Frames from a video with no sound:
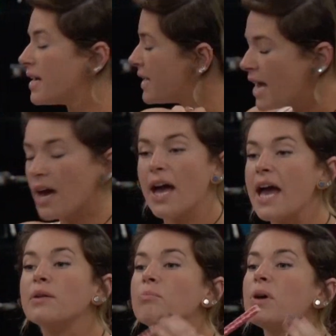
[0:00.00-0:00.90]
Yeah,
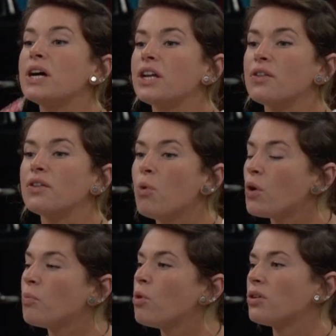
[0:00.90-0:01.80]
but more
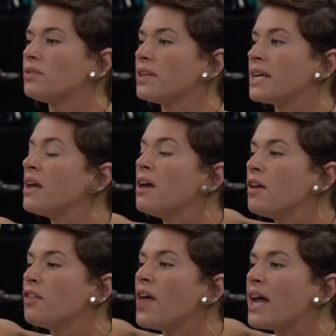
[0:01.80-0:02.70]
importantly,
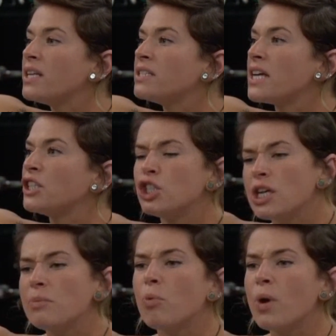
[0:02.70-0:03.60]
that is a
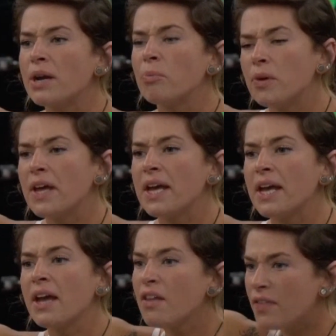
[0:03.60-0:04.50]
cheap way to play.
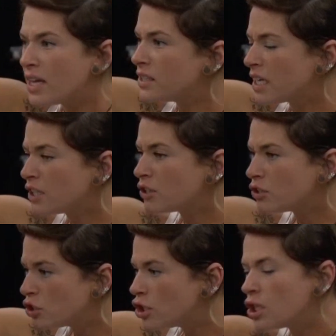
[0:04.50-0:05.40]
That is a
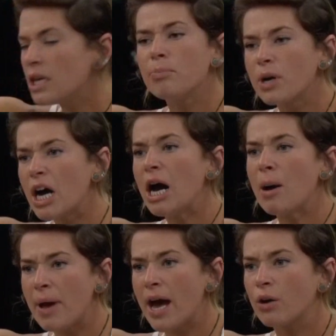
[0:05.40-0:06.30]
cheap
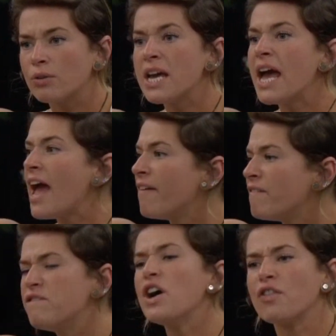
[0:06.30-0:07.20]
cop-out, and
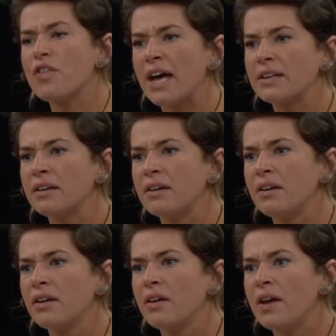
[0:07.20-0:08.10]
fuck that.
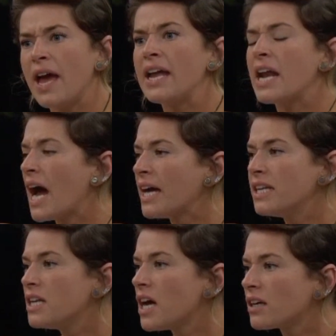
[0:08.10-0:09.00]
And I
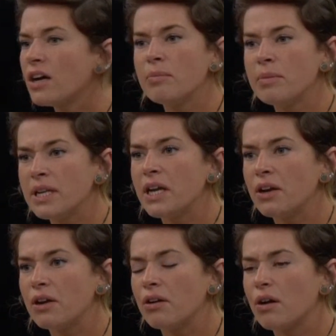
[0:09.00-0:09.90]
did not come in
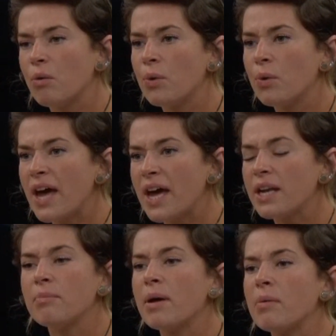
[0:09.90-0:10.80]
here with that
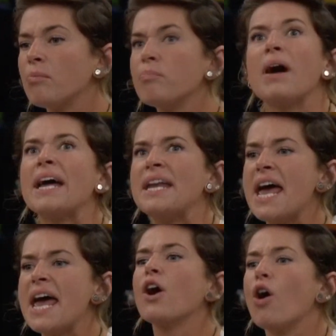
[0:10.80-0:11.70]
in my mind
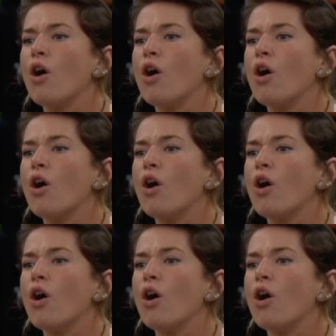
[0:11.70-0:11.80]
at all.